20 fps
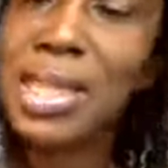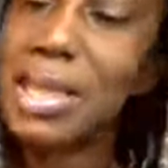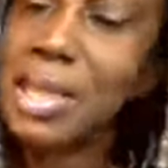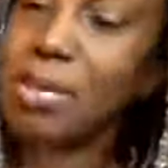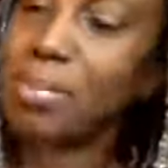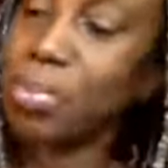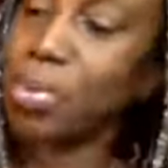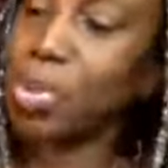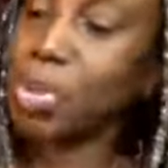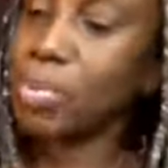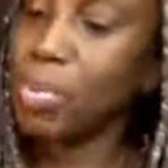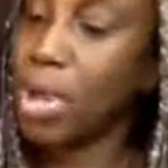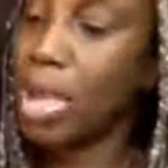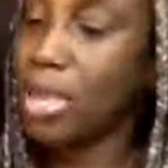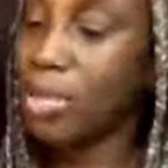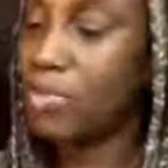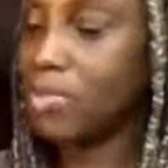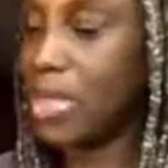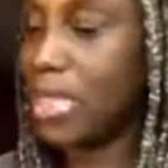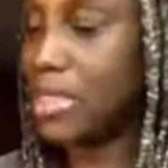uh, pretty
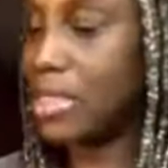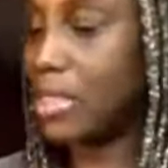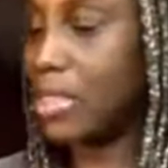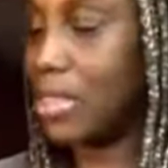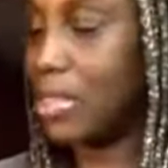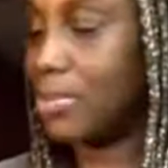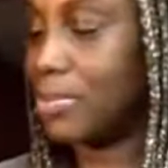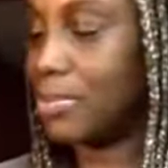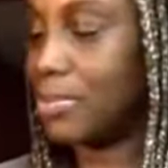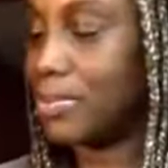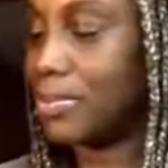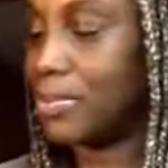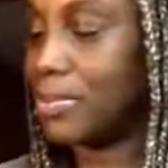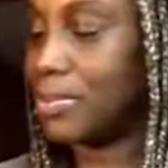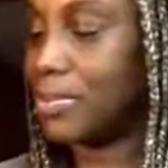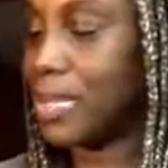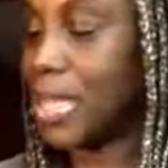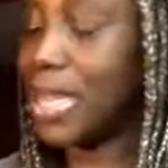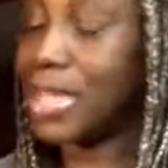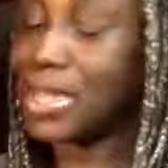proud of my team.
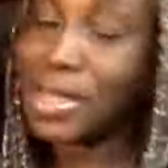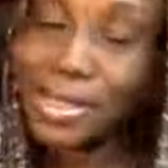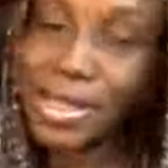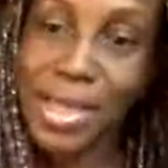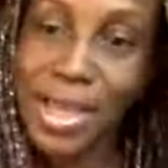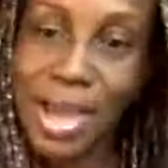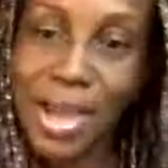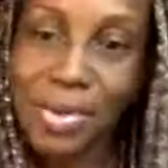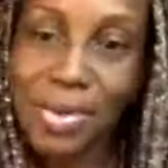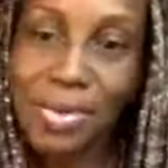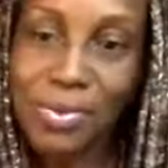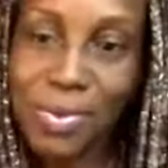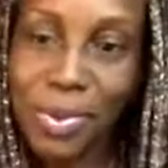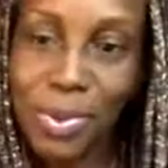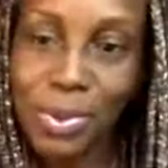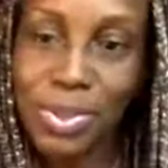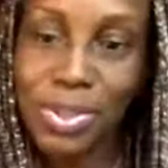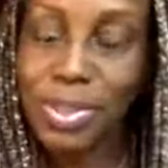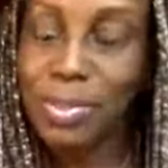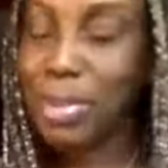I get the honor of
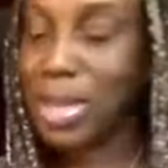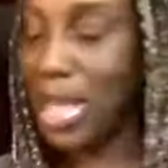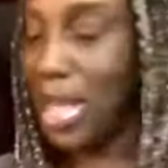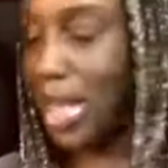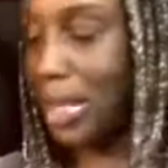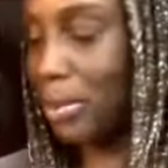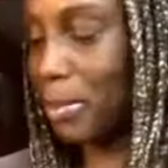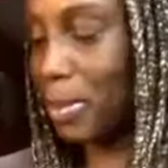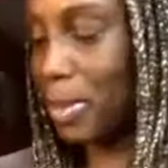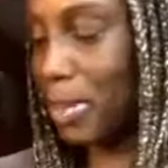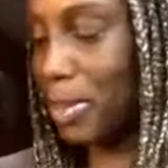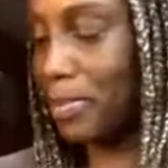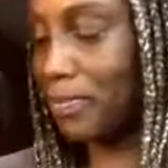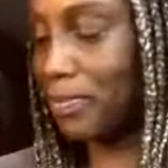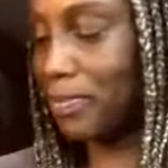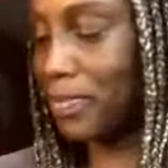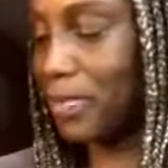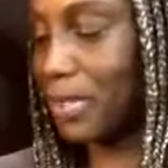holding the plaque, but